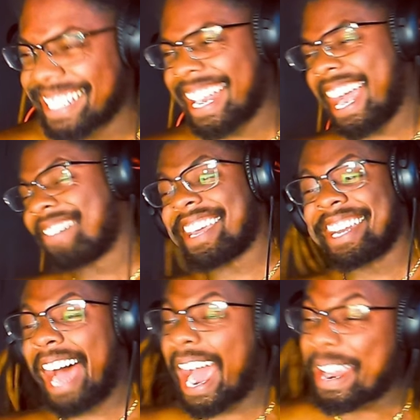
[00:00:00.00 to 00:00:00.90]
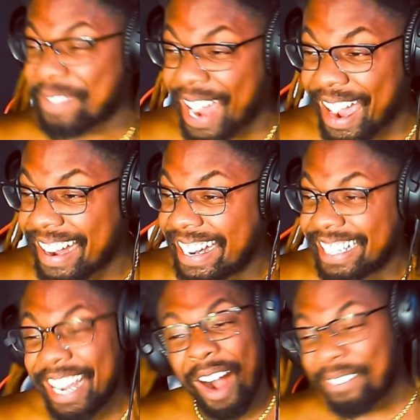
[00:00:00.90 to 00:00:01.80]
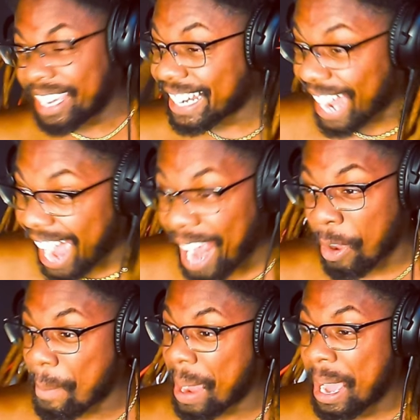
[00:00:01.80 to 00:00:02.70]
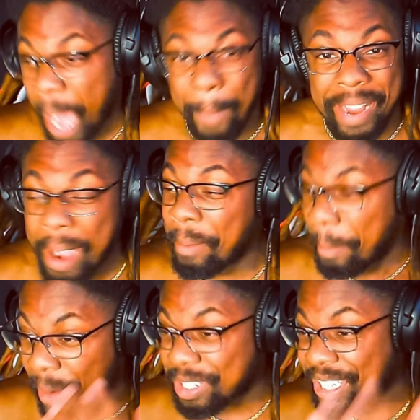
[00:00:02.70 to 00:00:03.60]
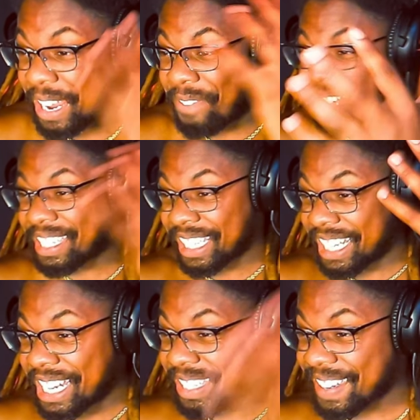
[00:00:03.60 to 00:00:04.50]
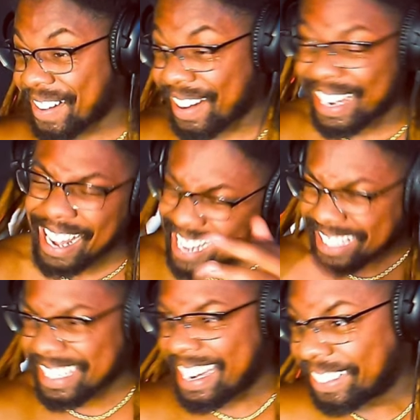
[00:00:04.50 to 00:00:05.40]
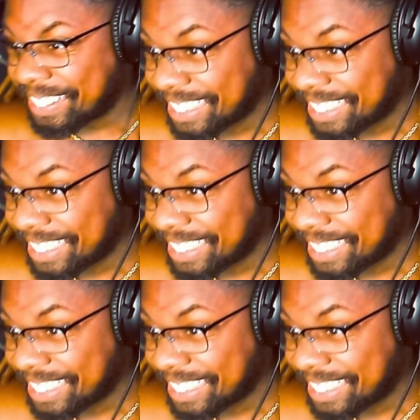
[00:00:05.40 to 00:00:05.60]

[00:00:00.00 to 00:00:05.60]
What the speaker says: I'm getting hyped now. Y'all getting hyped. I'm emotionally invested in this story now. Let's go.